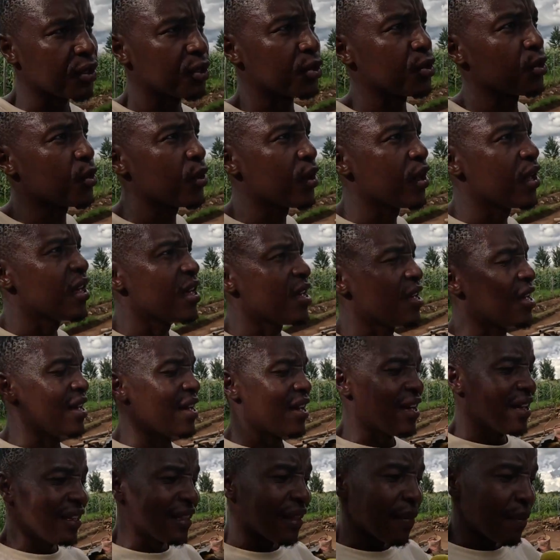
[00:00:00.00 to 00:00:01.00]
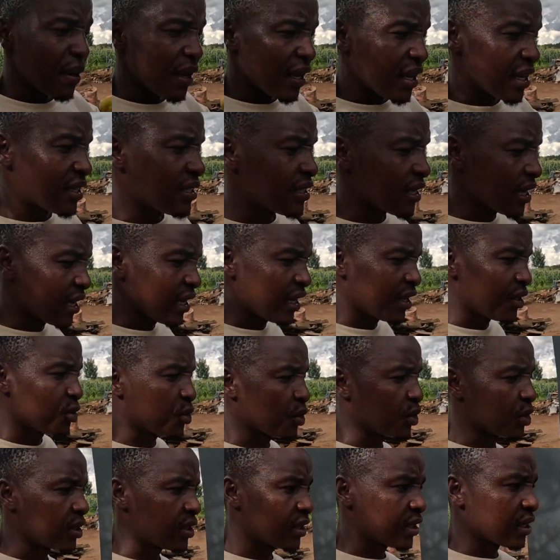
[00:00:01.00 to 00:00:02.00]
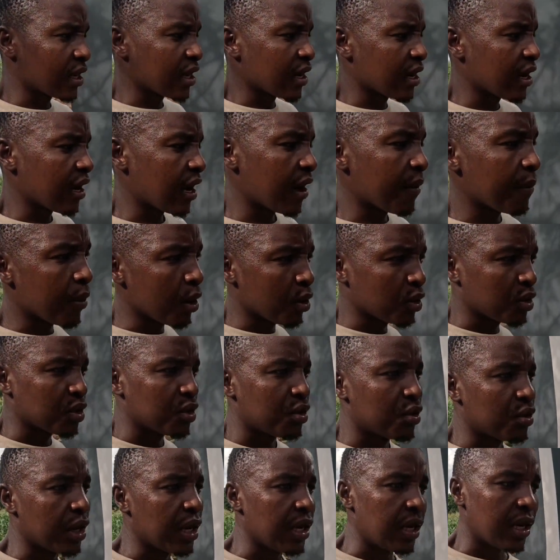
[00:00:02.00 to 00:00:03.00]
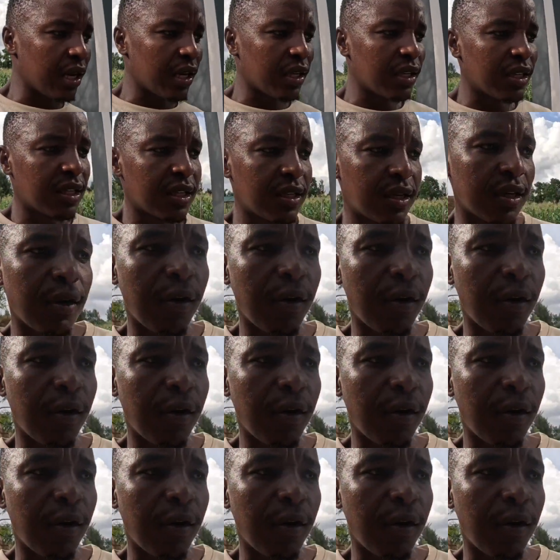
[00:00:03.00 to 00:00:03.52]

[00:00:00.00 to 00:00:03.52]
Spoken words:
So the biggest challenge was about drainage,